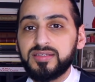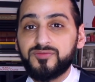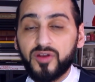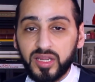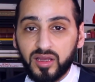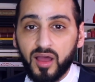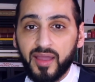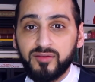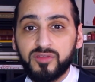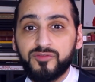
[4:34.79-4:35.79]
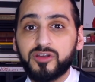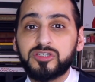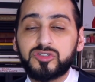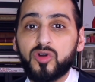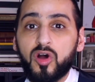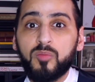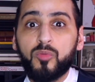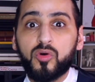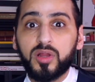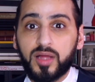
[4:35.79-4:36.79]
He's very kind with a very strong
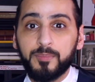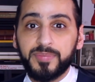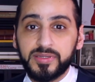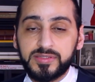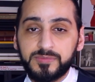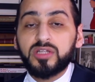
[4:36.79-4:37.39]
moral moral compass.